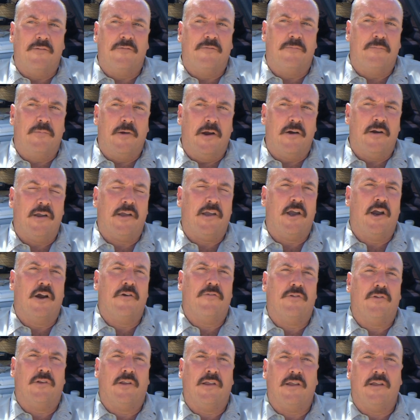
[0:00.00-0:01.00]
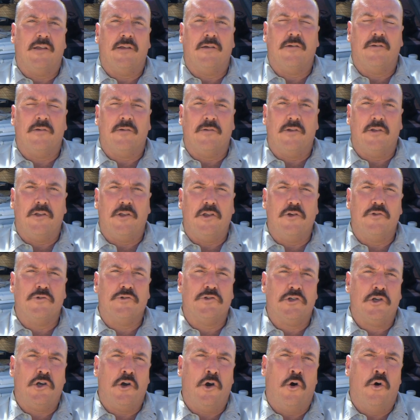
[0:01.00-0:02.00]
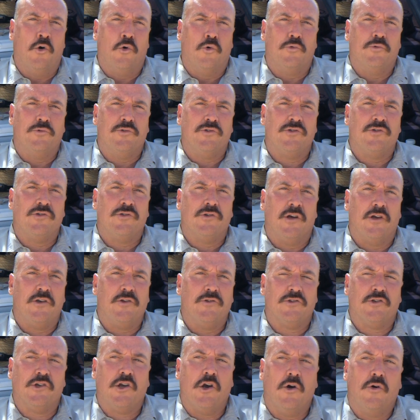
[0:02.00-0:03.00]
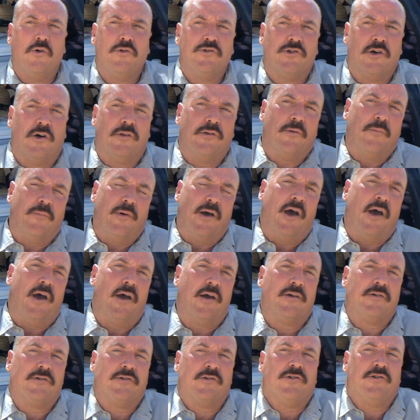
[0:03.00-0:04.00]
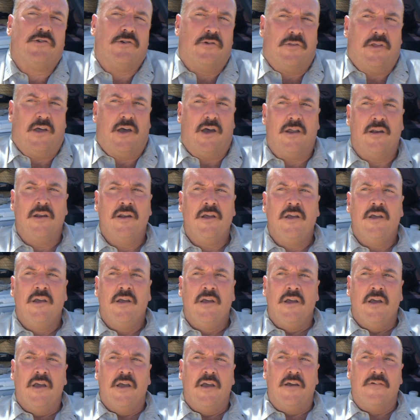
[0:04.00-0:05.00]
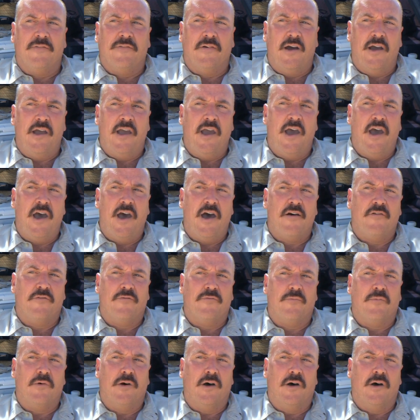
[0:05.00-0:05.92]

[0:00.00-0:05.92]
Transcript: very carefully use codes. I use codes on the bags so that if I have